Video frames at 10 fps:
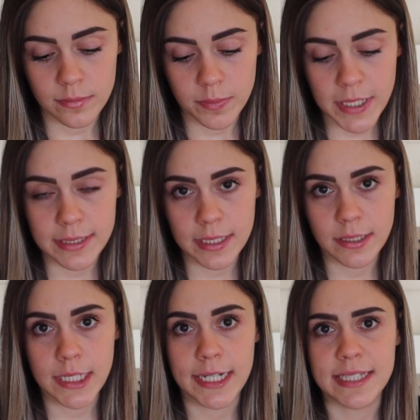
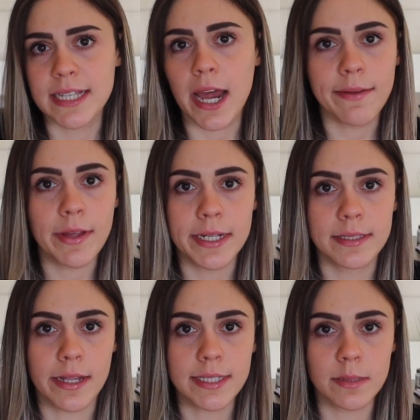basically it's kind of like its
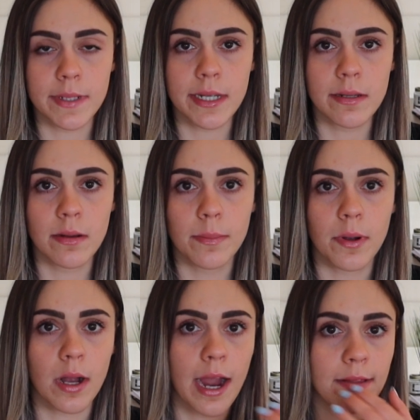estimate,
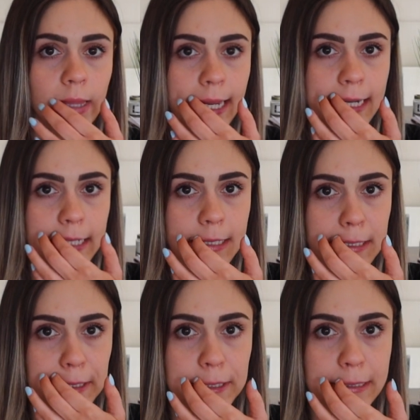but I like
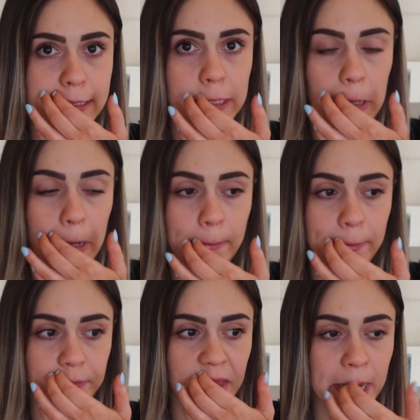these
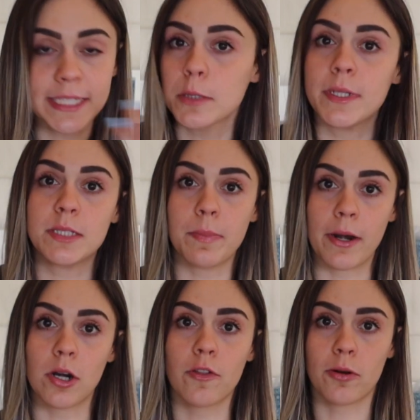estimates
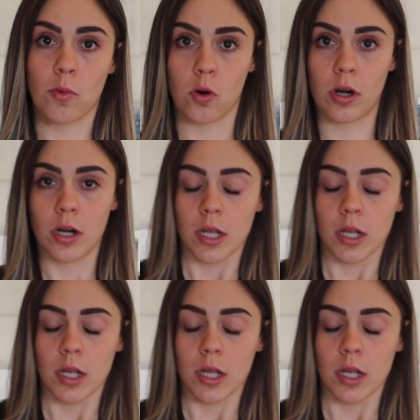better. They're more